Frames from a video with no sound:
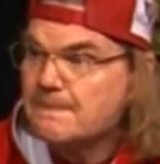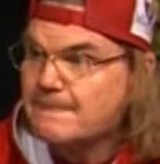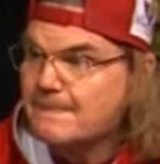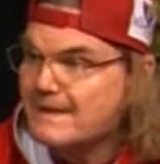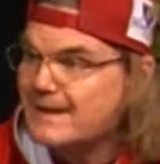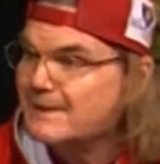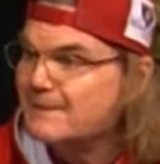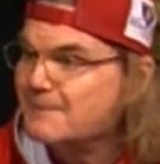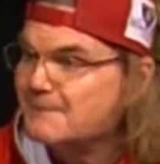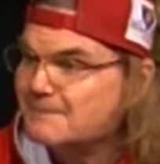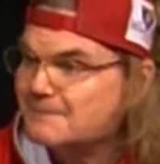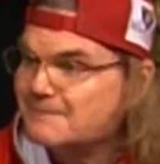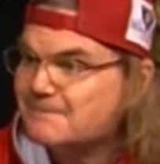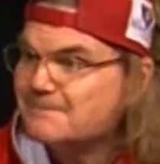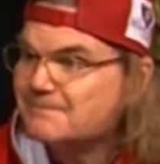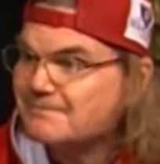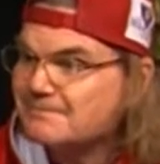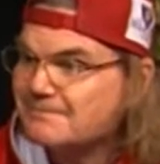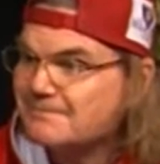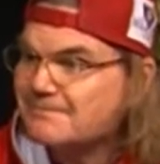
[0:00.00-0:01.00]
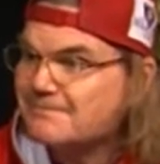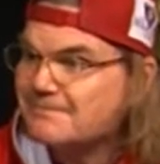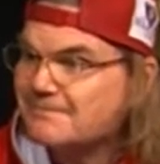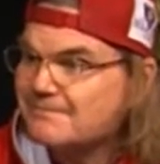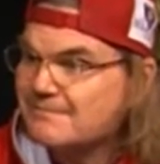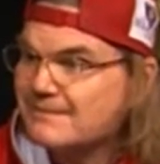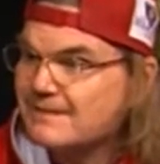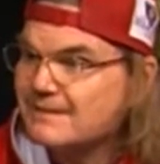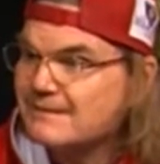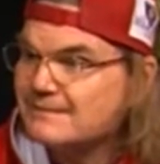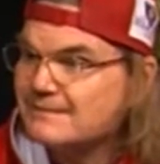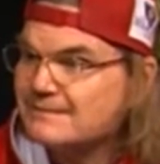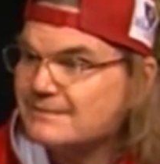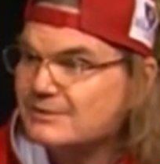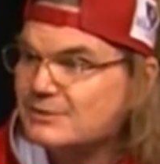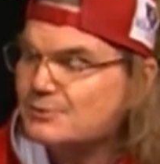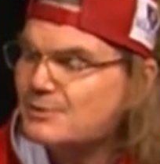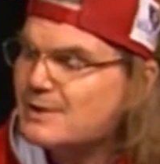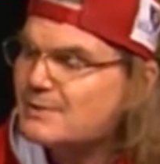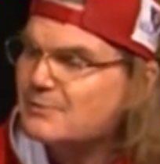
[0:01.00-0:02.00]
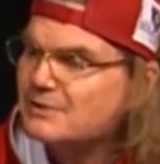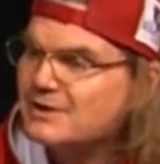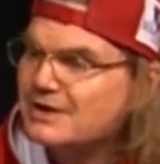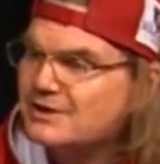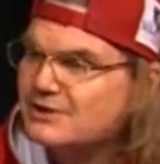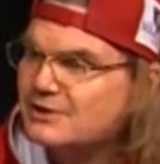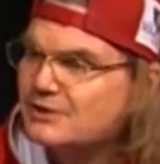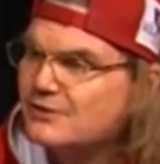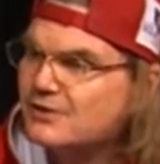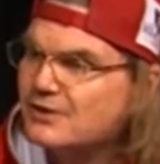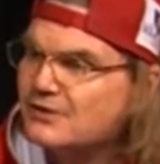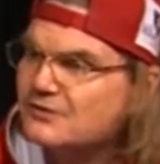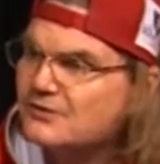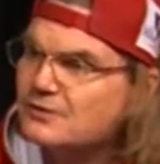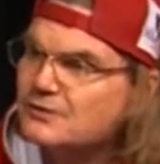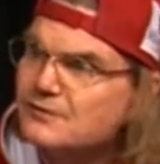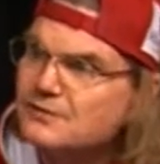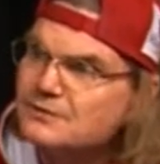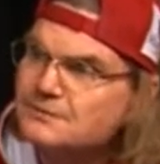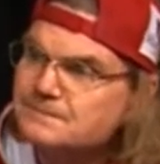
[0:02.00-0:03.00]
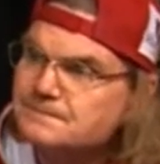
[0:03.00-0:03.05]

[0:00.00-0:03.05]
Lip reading: Yeah. You remember a lot of your crossover?